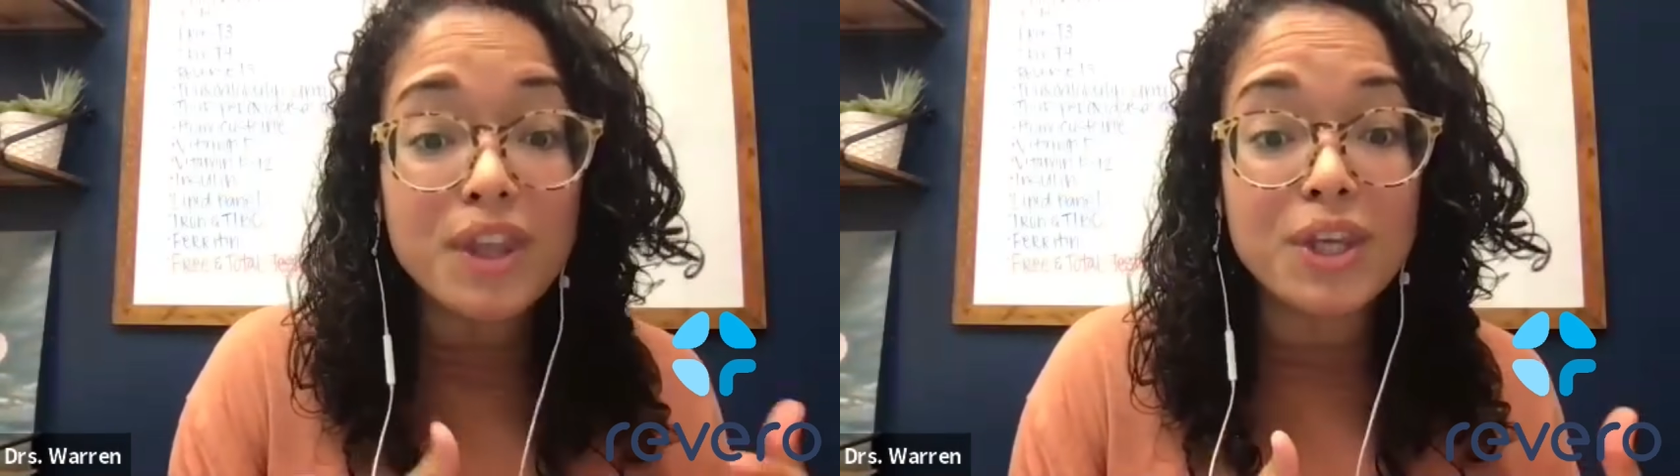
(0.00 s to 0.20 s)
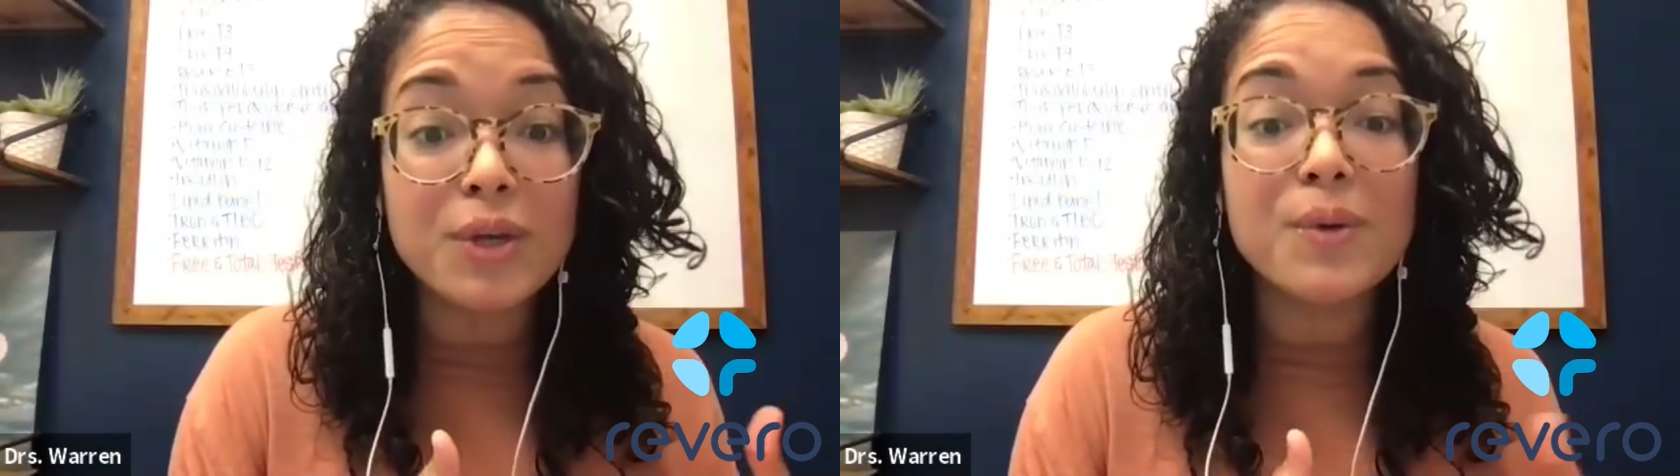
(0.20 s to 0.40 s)

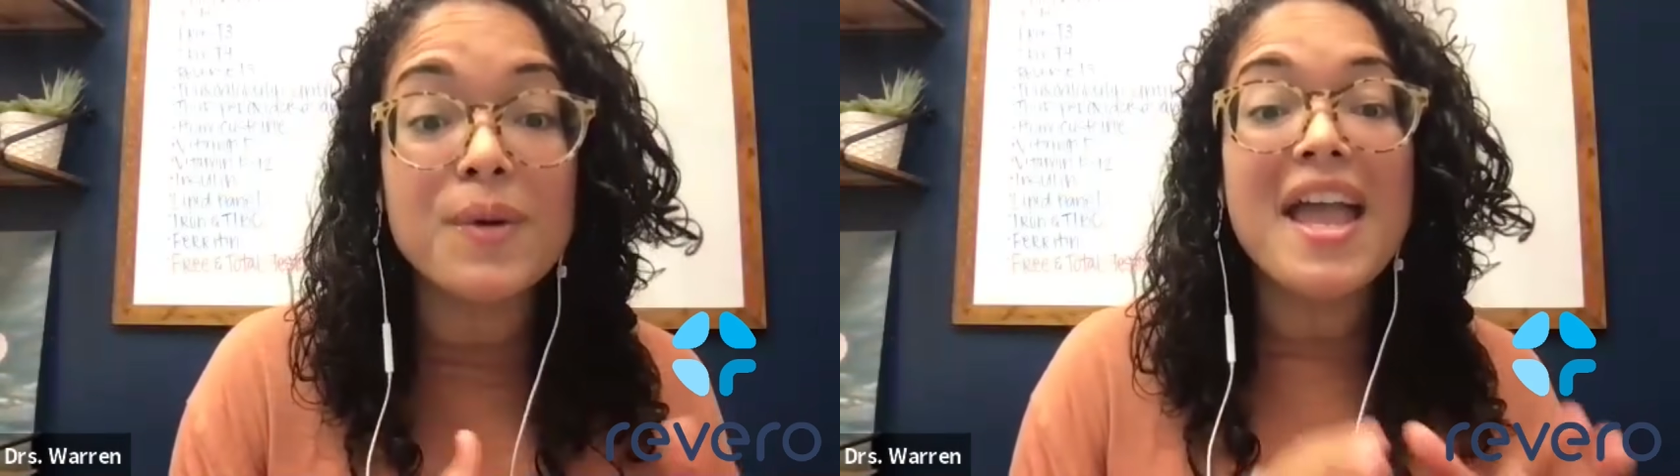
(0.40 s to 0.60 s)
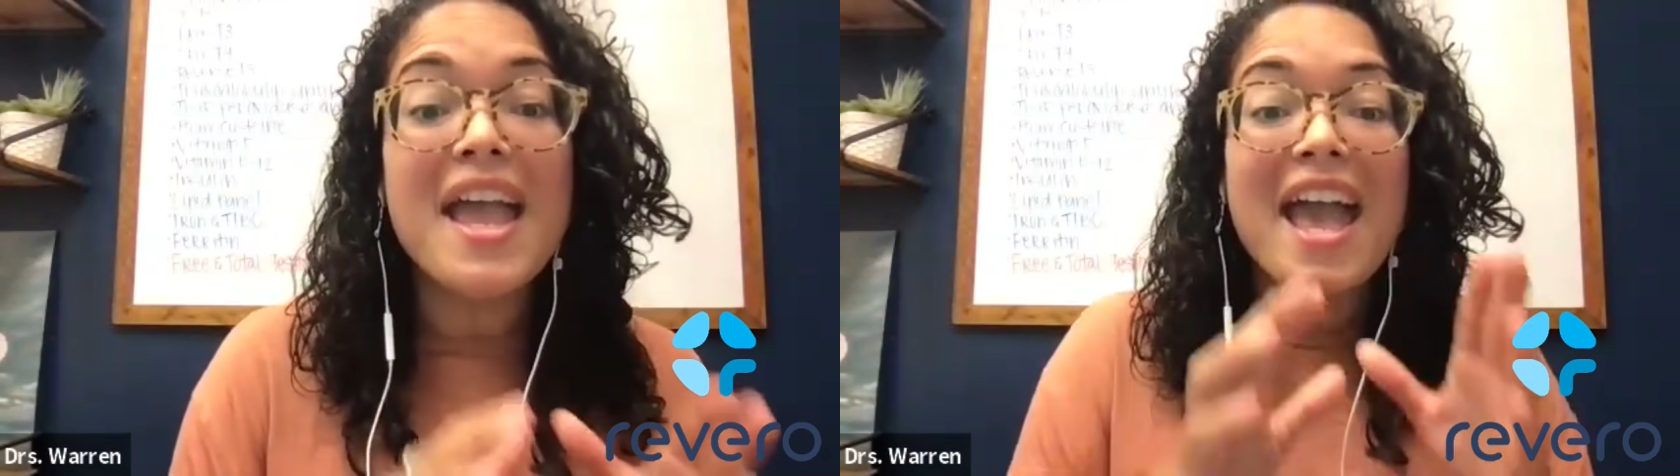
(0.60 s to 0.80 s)
you.
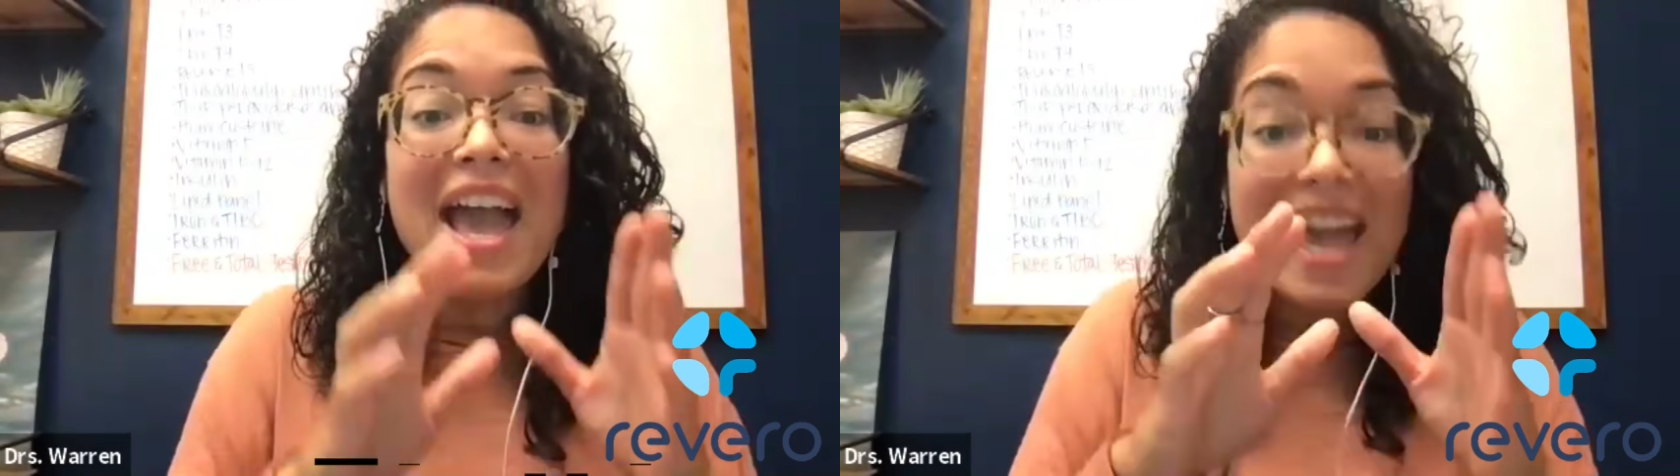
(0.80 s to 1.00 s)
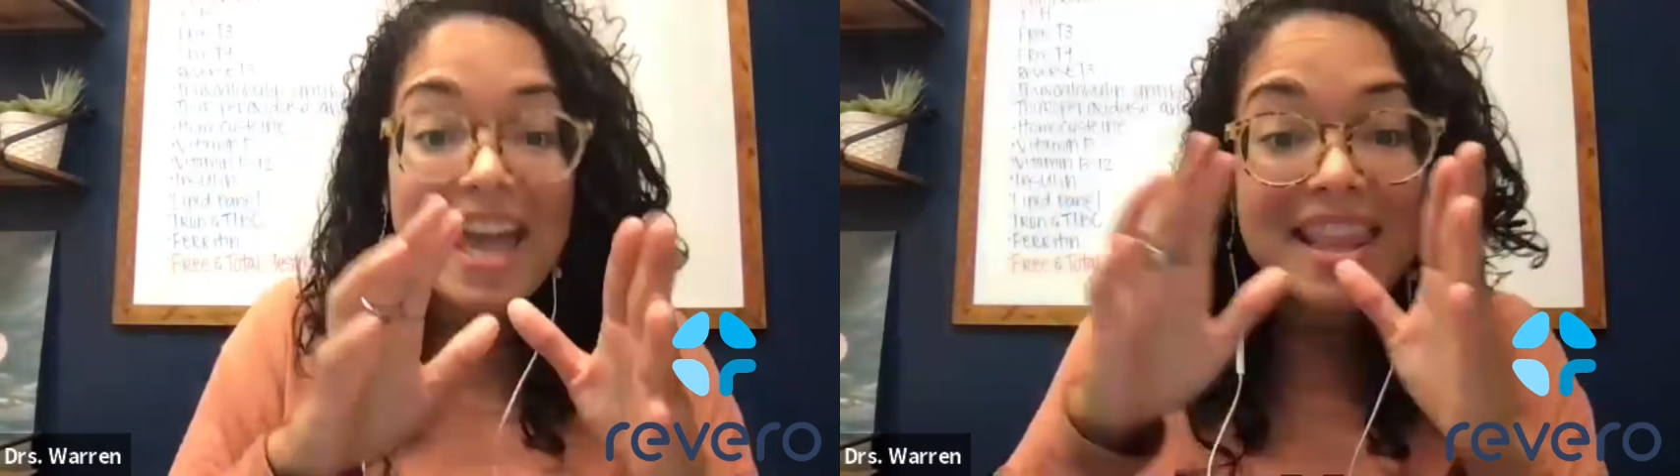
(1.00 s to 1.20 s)

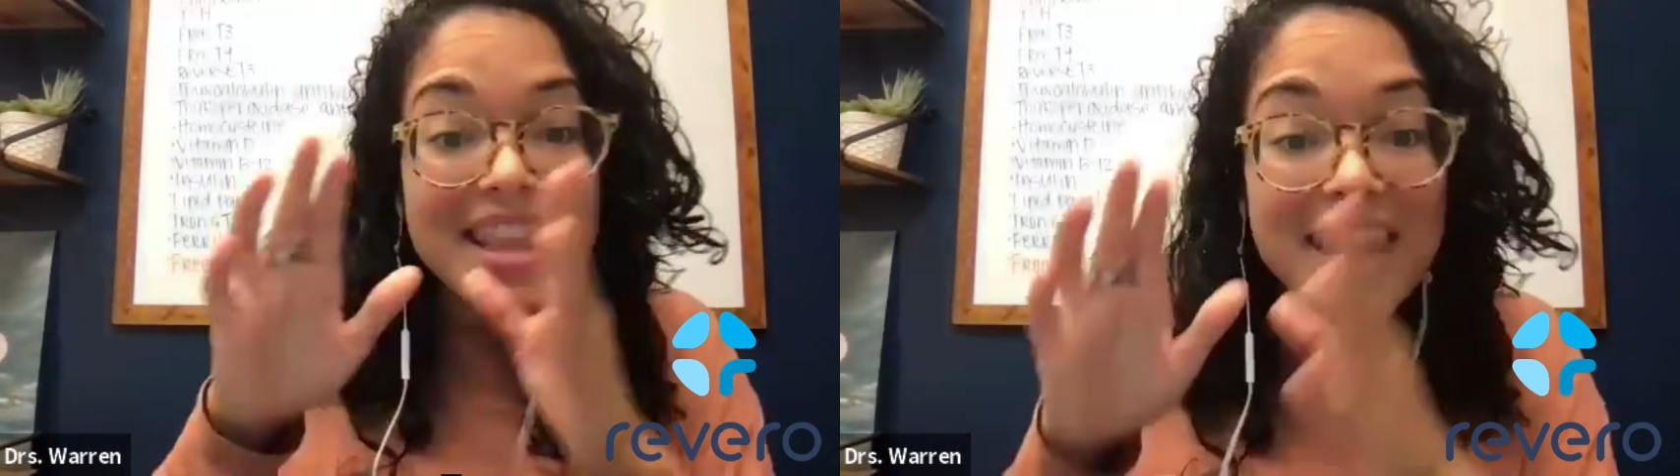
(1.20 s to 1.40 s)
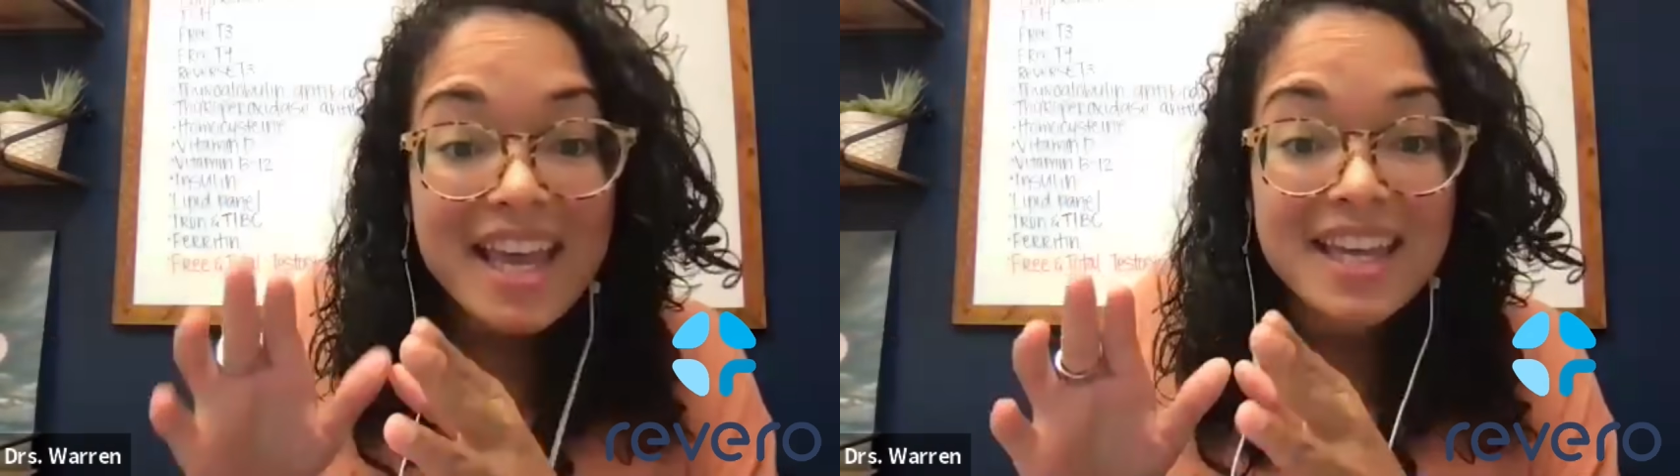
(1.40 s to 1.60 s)
And
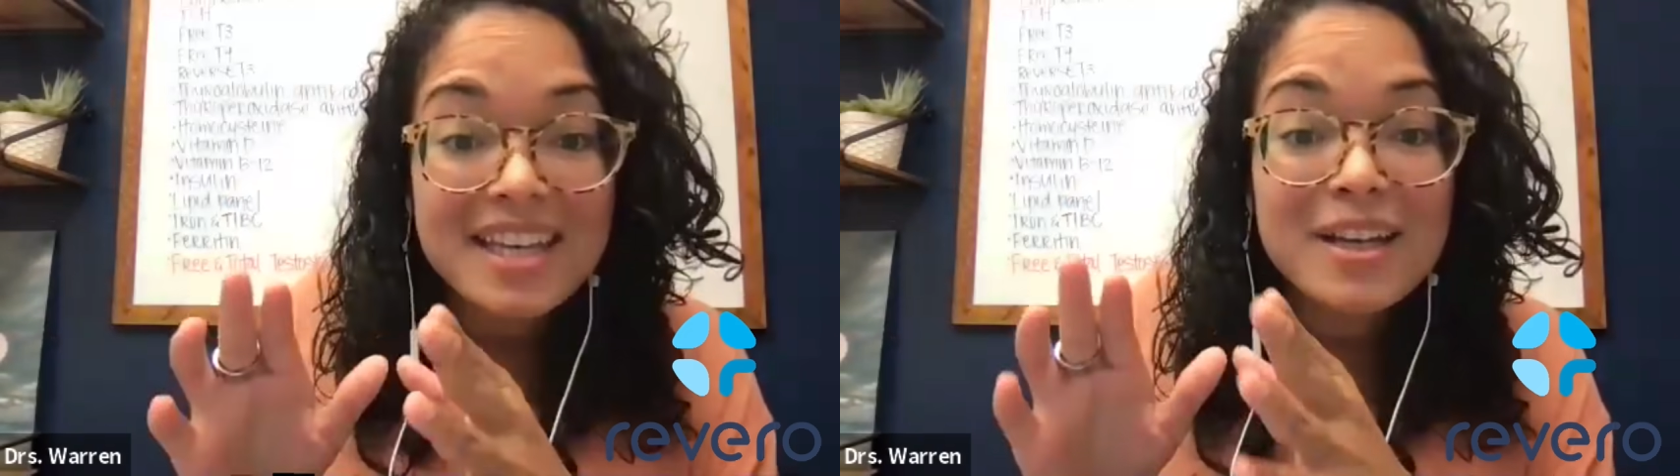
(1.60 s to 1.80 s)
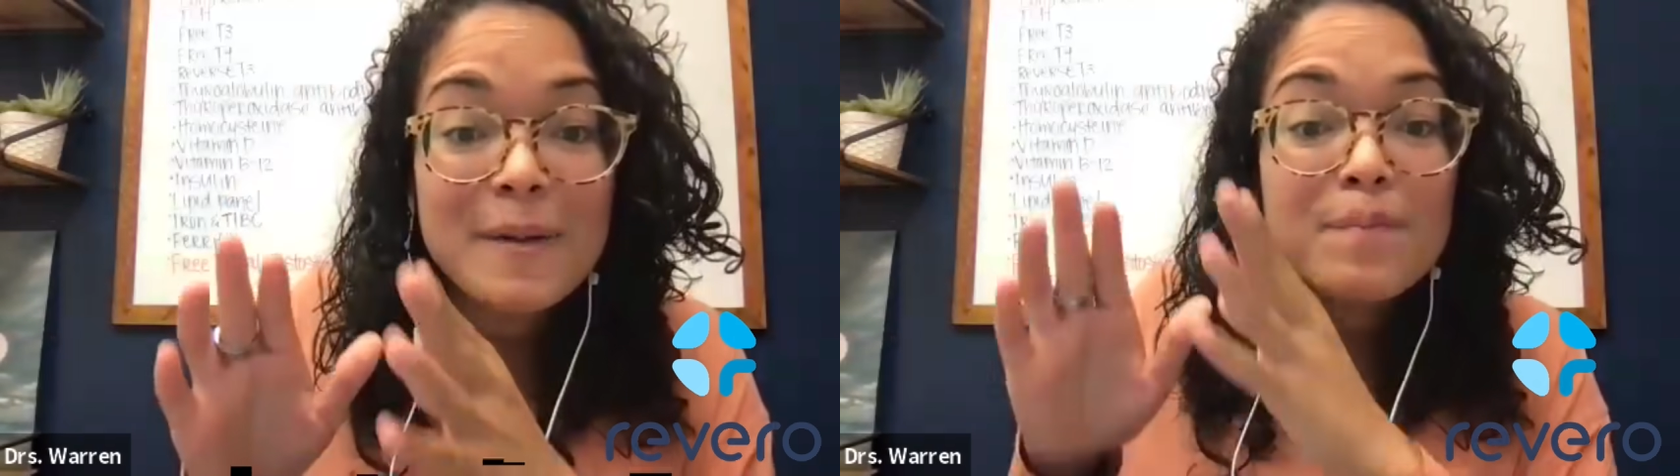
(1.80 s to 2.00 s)
then